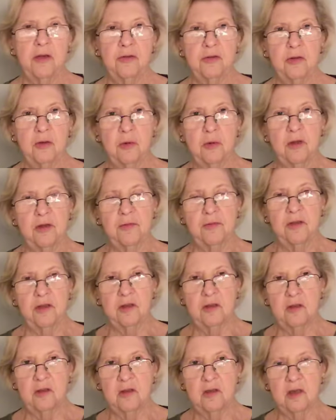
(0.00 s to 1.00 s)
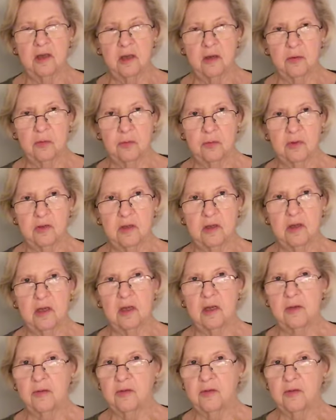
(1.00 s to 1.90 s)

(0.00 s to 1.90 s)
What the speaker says: So if this is interesting,